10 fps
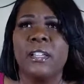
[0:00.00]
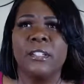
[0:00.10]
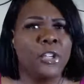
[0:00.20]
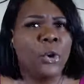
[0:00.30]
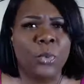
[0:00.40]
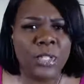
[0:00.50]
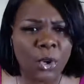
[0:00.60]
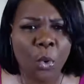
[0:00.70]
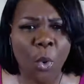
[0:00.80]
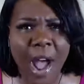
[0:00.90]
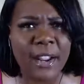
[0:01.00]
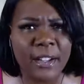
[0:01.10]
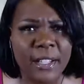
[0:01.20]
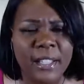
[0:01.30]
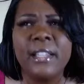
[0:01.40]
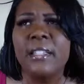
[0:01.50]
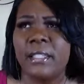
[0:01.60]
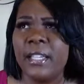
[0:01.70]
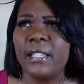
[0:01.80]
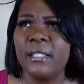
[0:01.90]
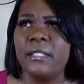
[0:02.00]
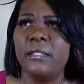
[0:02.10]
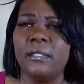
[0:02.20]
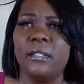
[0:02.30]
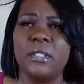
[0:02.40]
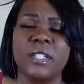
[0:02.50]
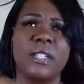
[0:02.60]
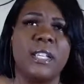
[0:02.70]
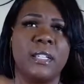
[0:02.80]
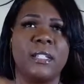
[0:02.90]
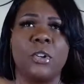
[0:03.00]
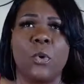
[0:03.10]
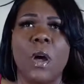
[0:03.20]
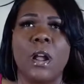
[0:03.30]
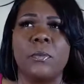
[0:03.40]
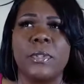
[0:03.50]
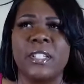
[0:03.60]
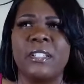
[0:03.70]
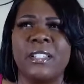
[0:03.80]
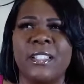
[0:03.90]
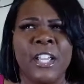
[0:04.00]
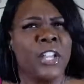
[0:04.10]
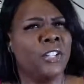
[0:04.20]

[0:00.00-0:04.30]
Was the choir good? Yeah, the singing and the choir was good.